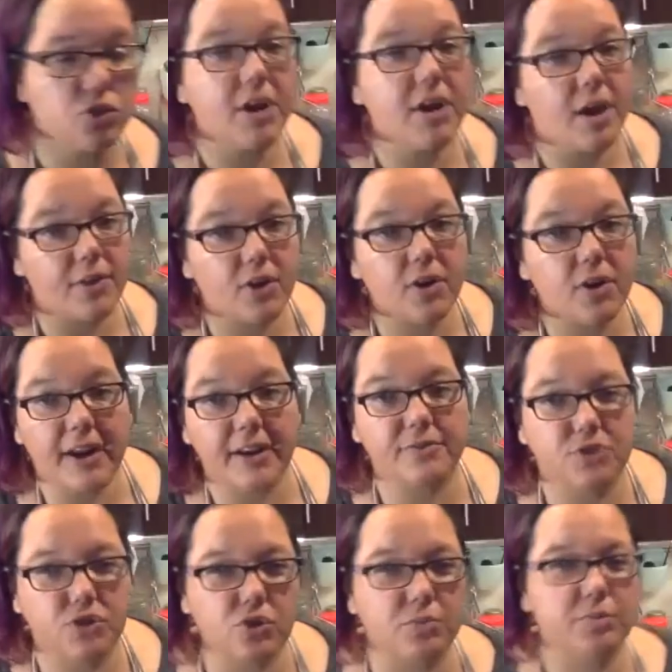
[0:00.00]
another kind of
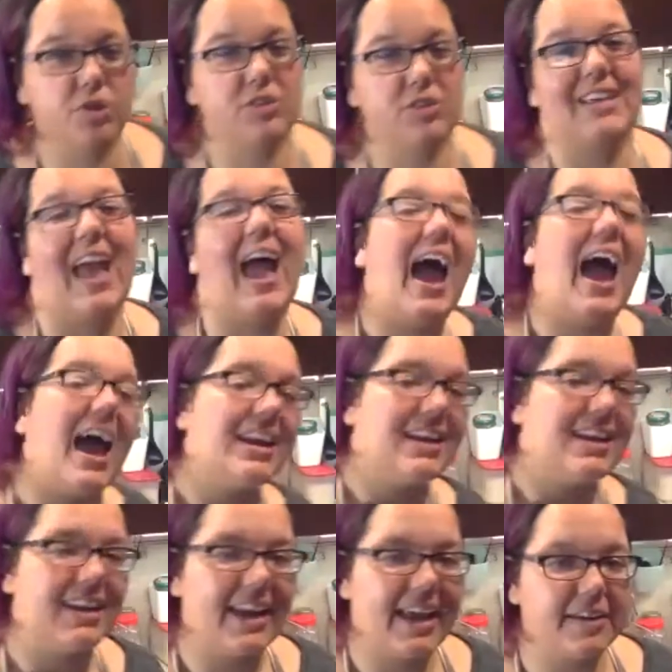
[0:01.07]
soup, just to add
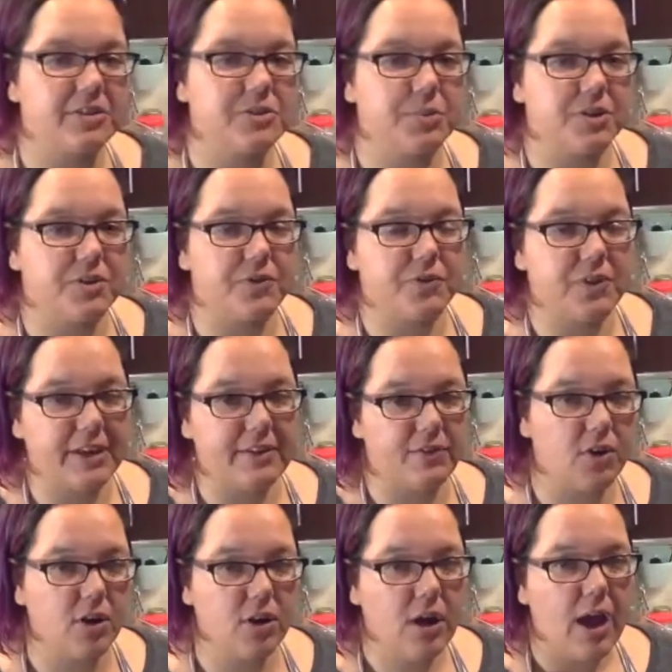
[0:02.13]
an enhancement of
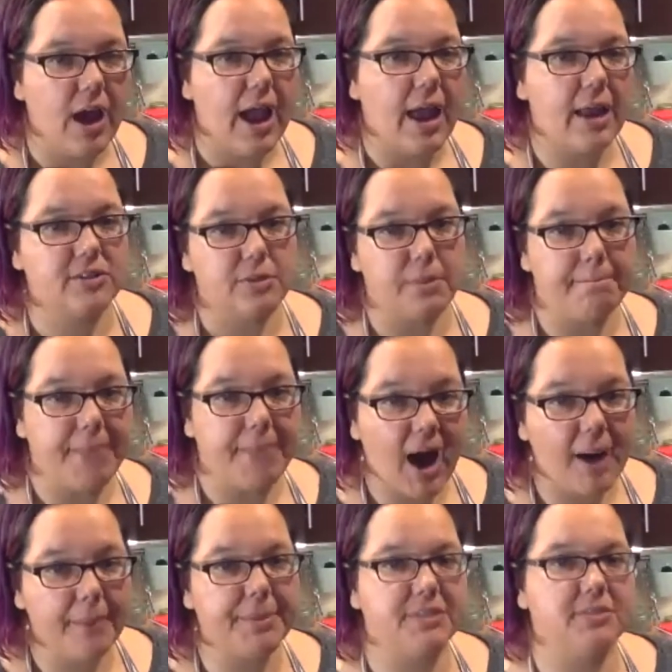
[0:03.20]
flavor and some
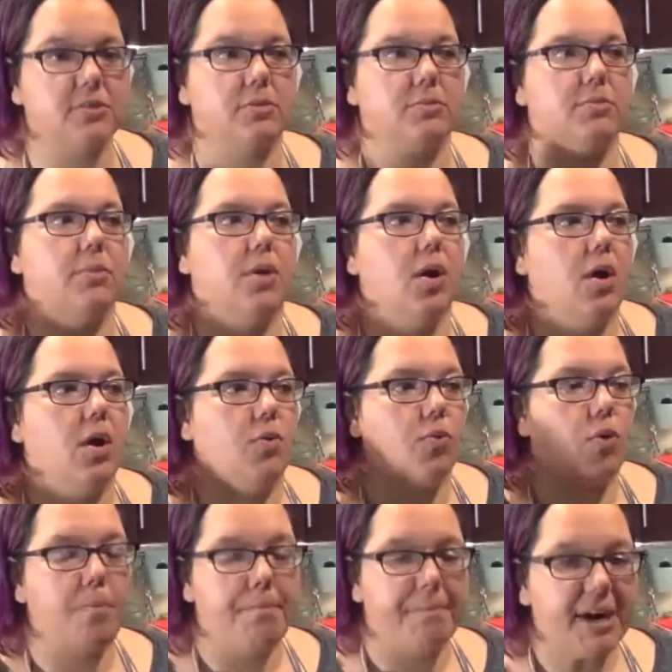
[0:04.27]
pop and some
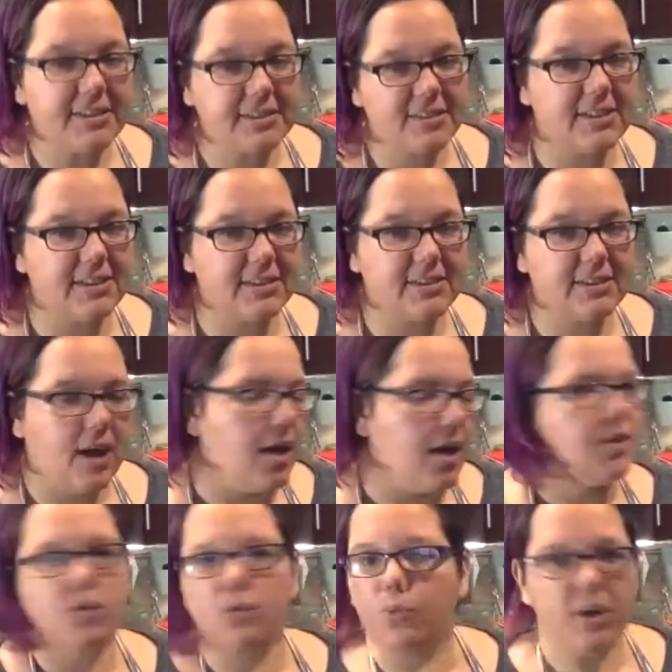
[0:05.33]
robustness
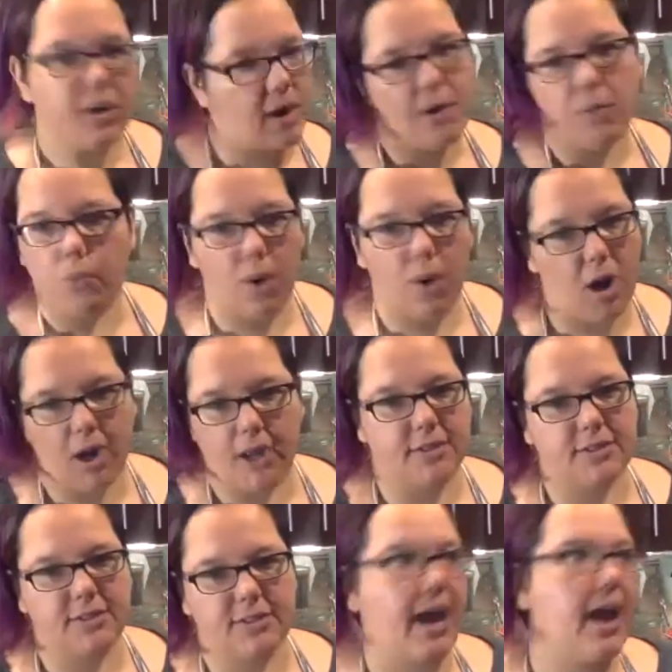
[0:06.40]
you would not want
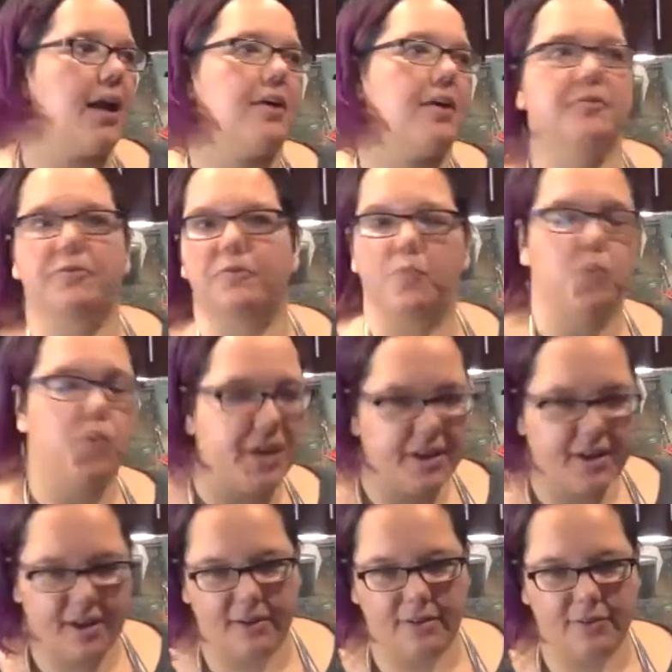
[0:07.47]
to have weak
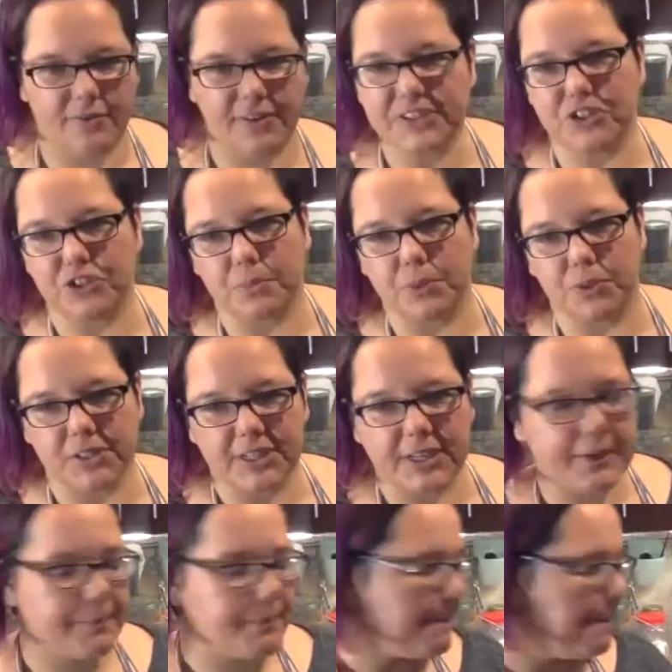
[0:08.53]
vegetable
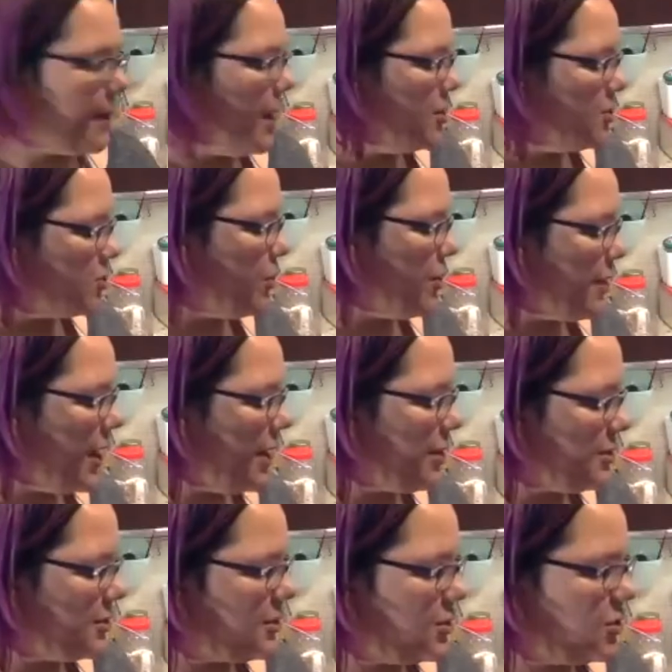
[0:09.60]
tea. So in that
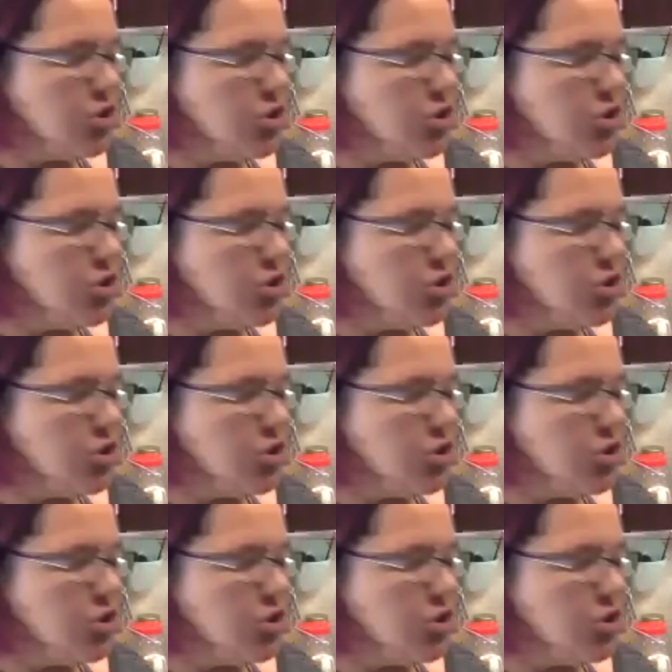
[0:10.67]
instance,